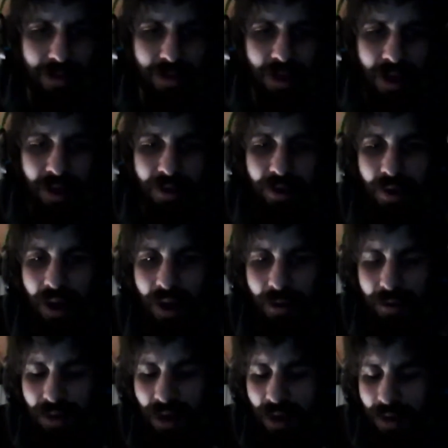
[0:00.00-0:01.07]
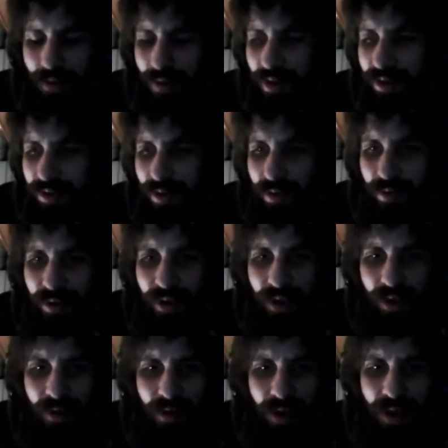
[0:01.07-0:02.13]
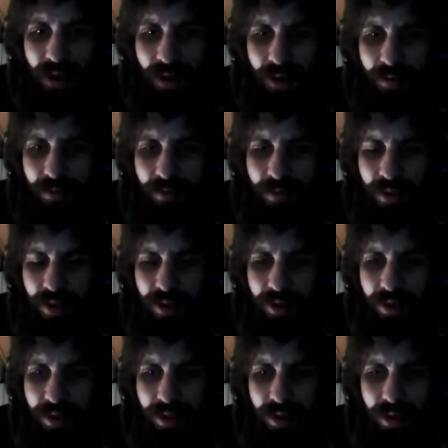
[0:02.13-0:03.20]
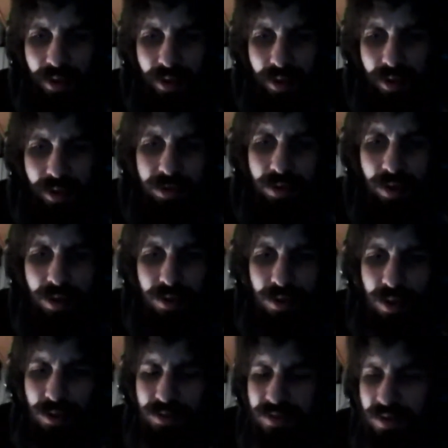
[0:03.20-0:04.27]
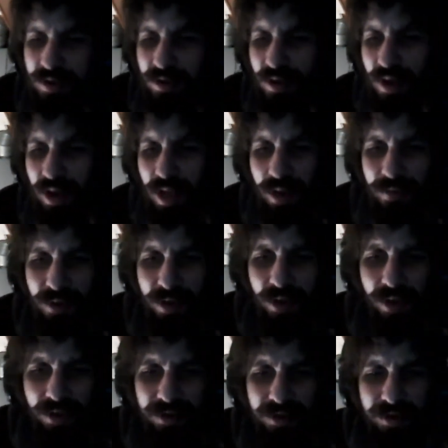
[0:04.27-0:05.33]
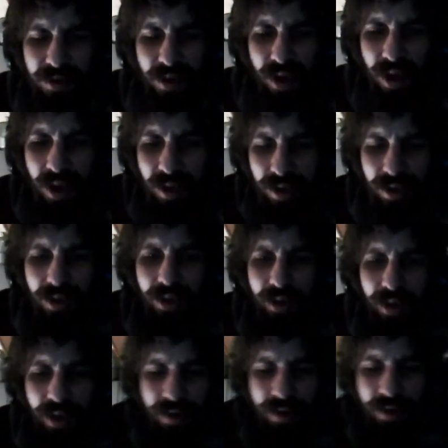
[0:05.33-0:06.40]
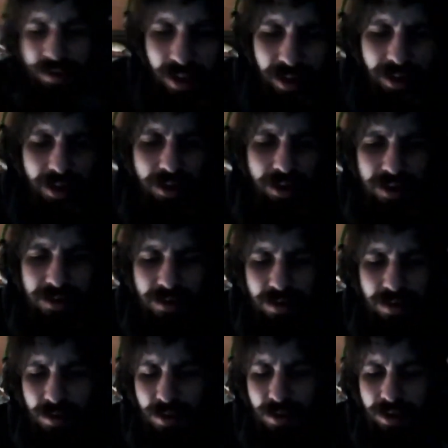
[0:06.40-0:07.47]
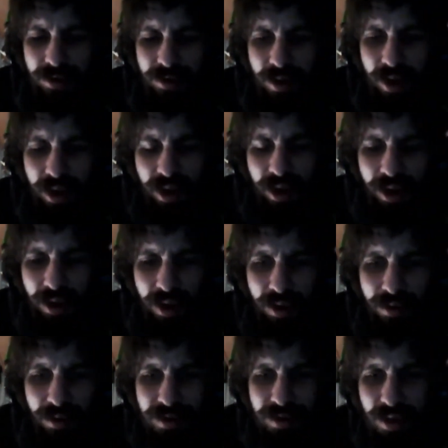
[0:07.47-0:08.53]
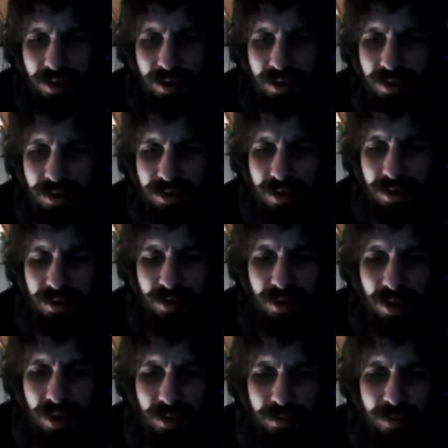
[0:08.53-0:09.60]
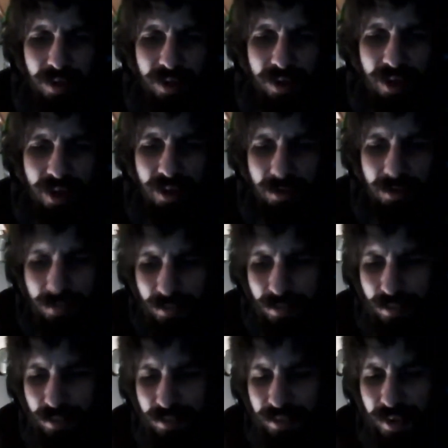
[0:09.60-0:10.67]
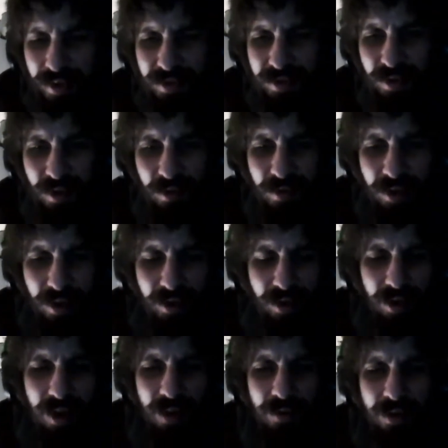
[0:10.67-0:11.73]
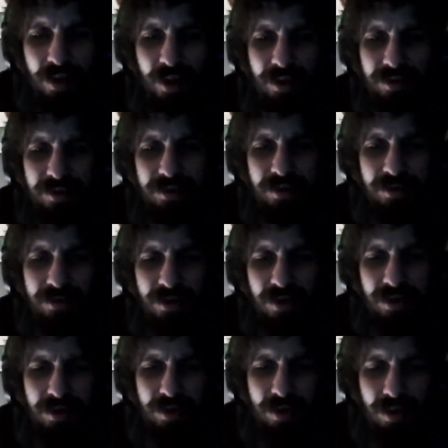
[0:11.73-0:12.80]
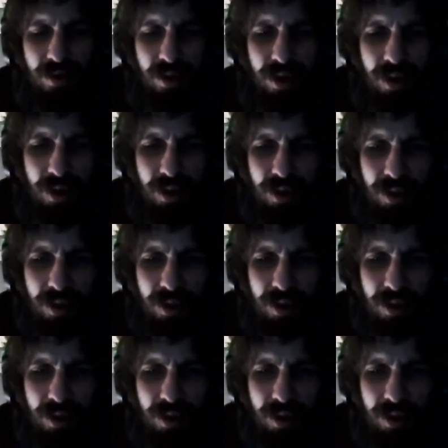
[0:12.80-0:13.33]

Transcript: I don't know how it is over there. You obviously do not have a constitution. Actually, that's a good question. How exactly does your government function over there? You don't have a constitution at